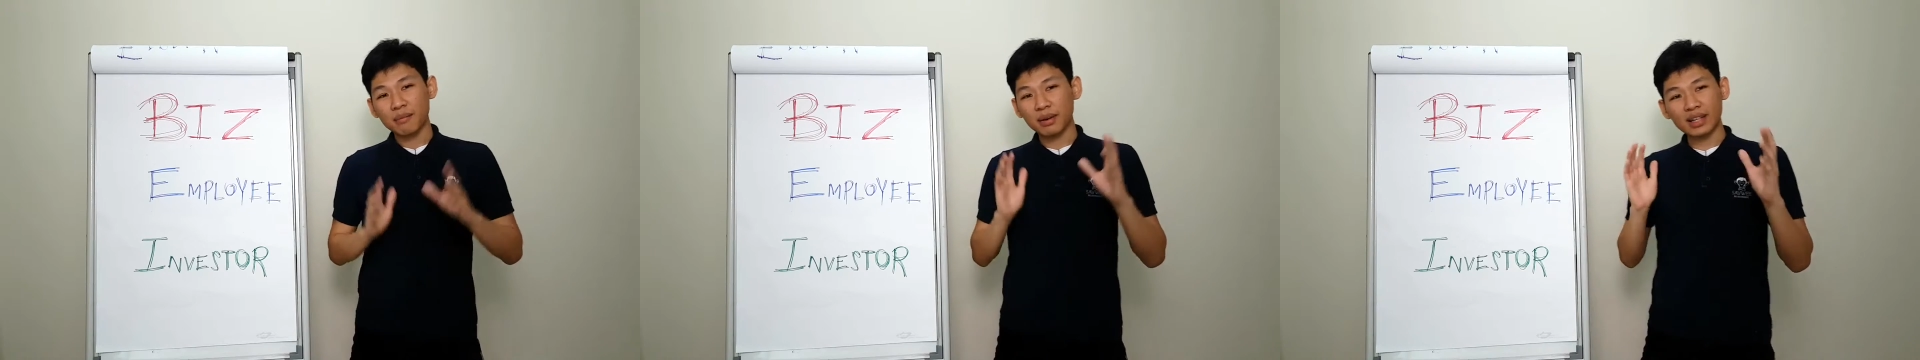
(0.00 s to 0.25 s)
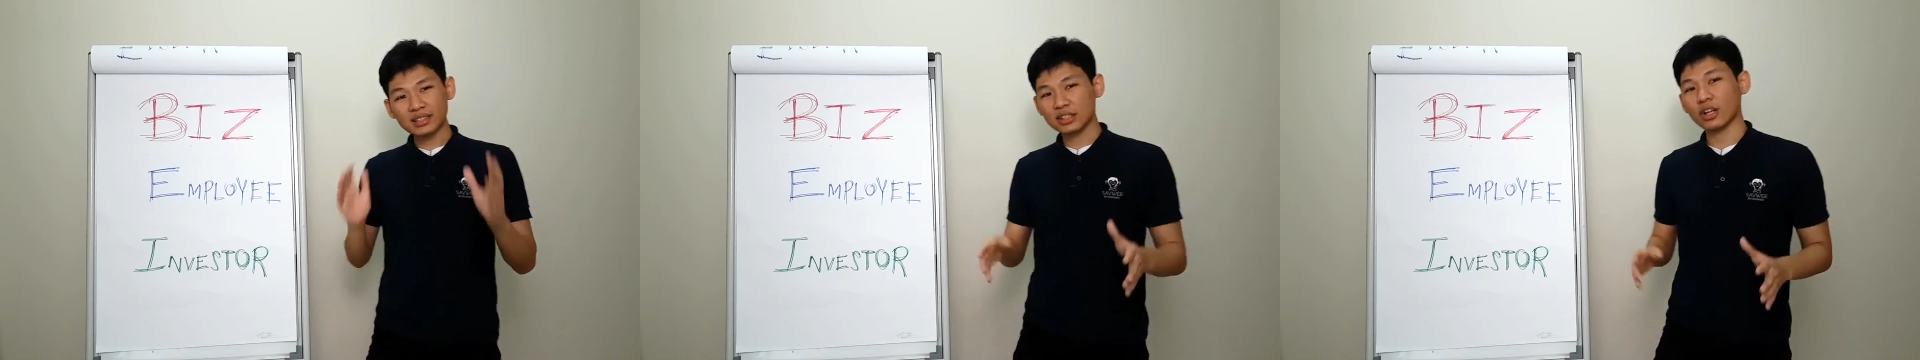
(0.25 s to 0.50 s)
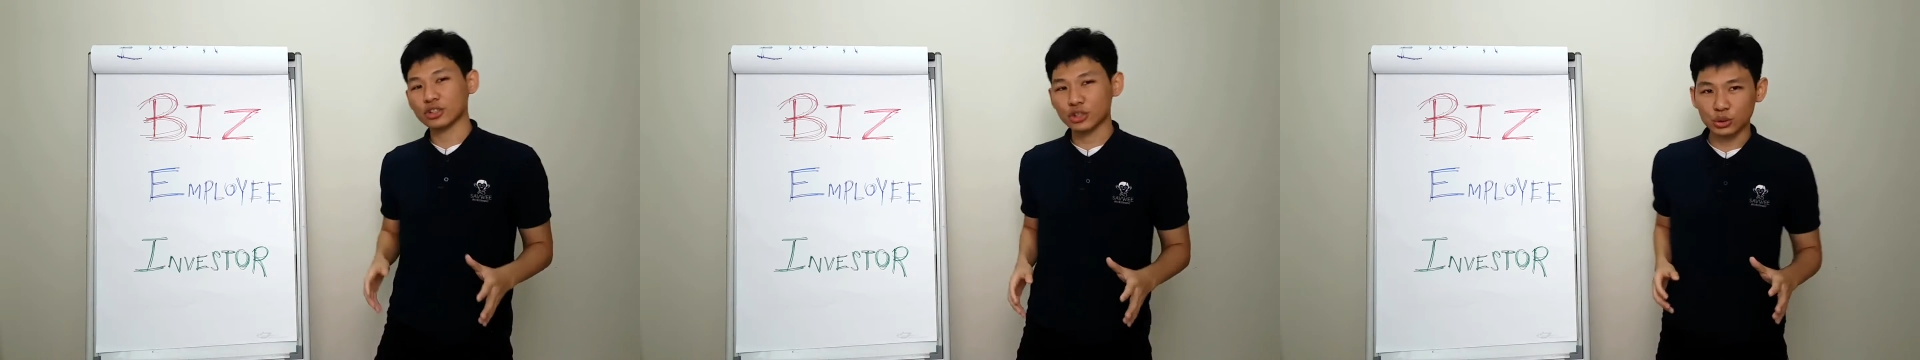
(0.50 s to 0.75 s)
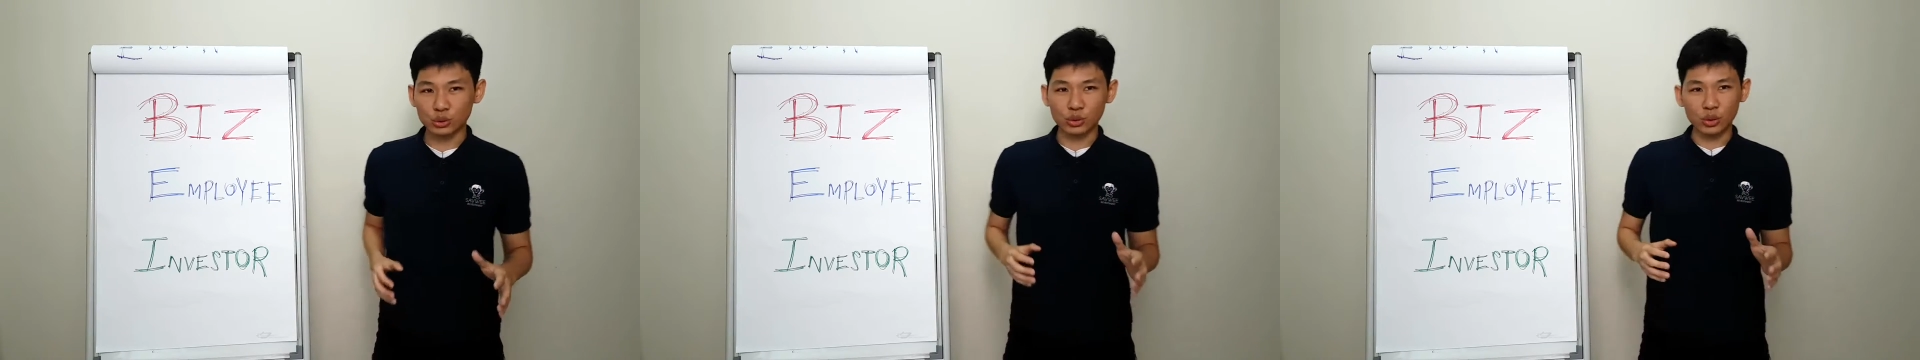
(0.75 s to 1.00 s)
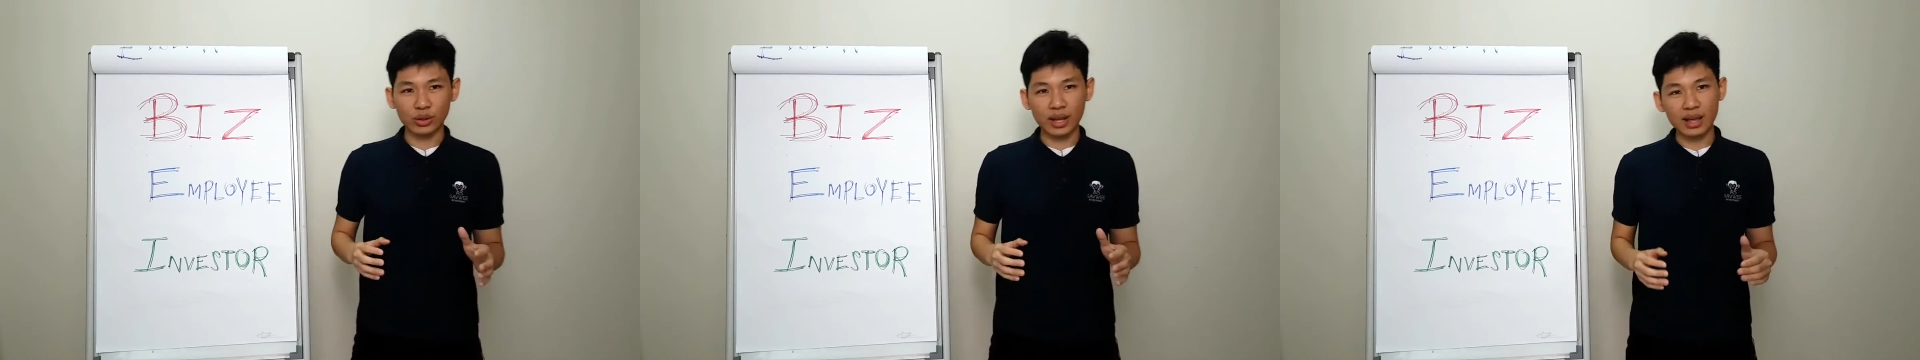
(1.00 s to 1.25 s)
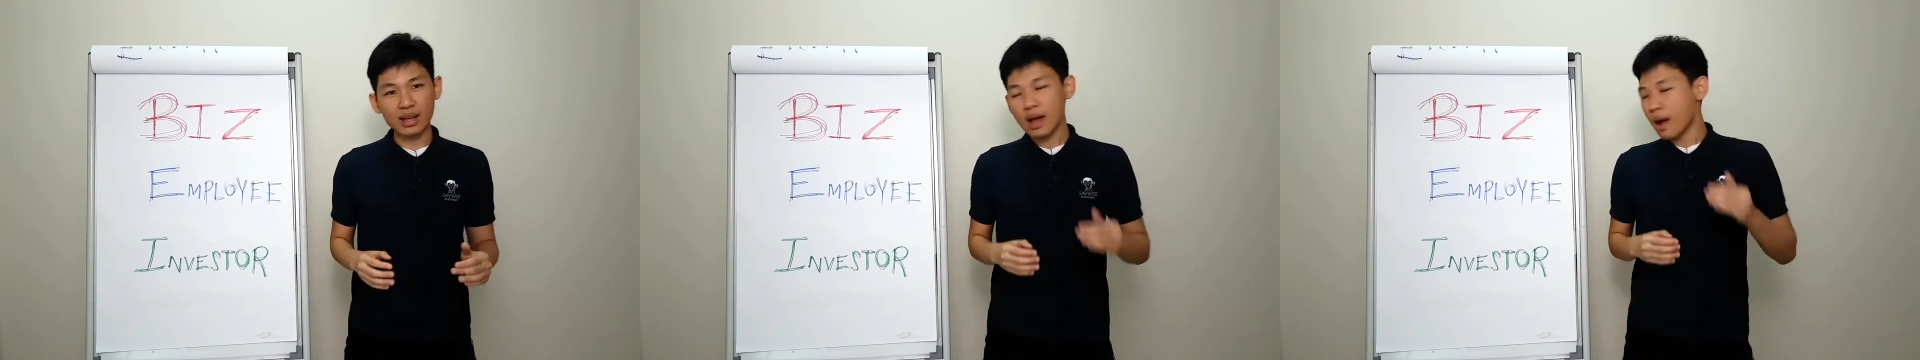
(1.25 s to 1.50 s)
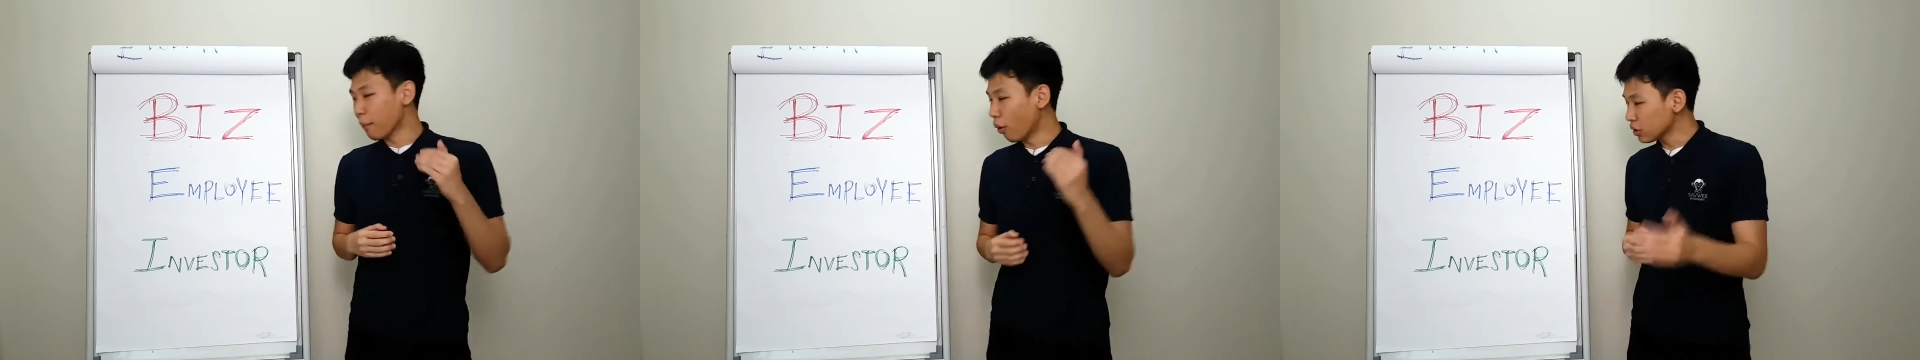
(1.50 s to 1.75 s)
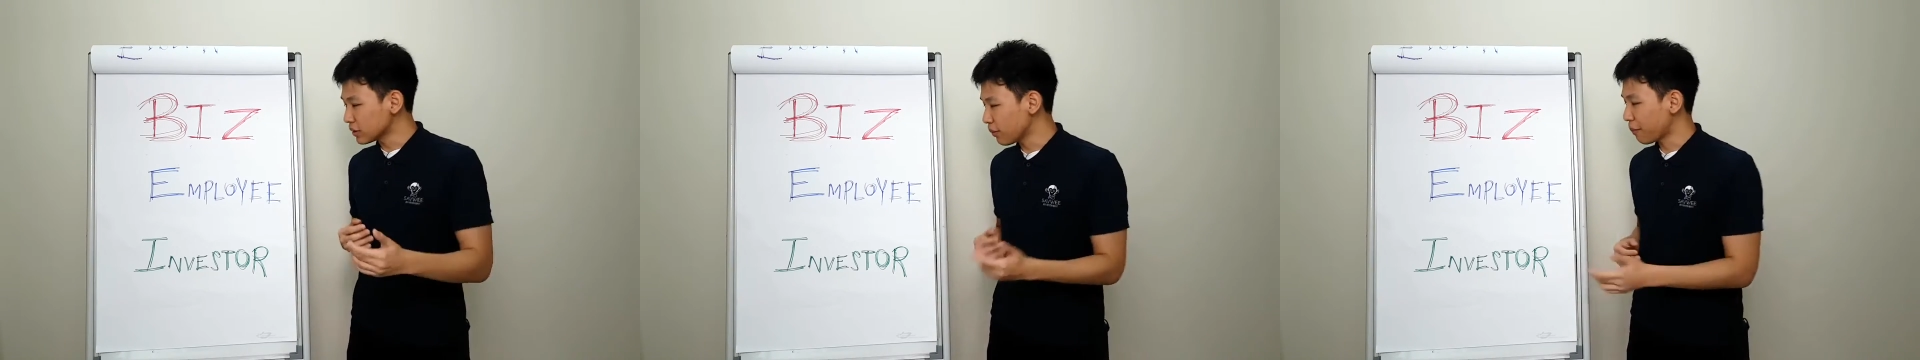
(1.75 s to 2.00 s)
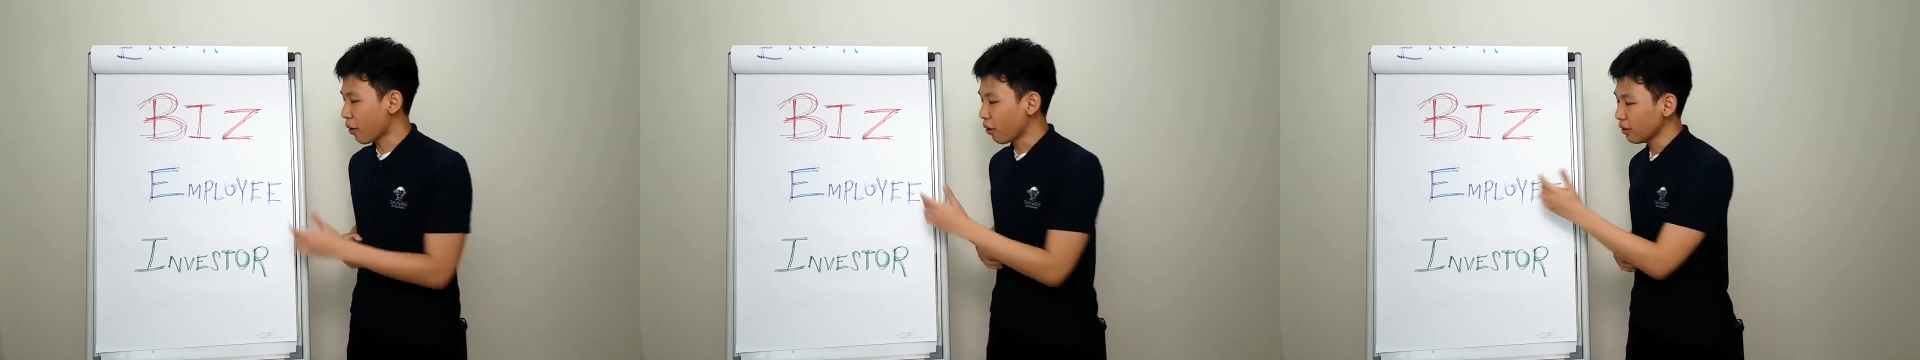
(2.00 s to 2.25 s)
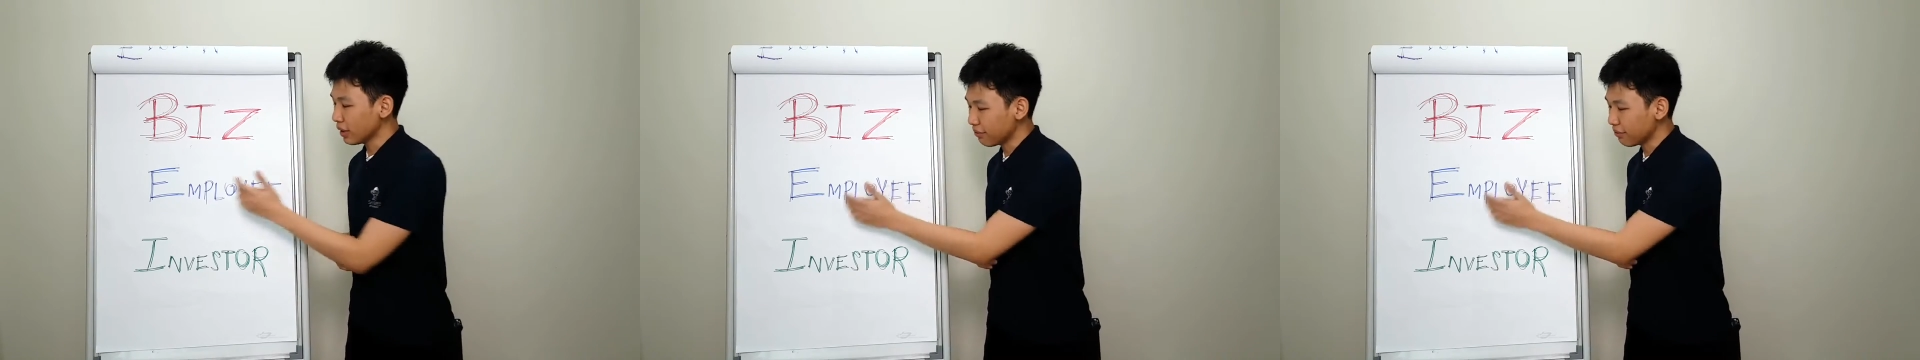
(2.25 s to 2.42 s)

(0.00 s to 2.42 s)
But that's not true, okay? Most people,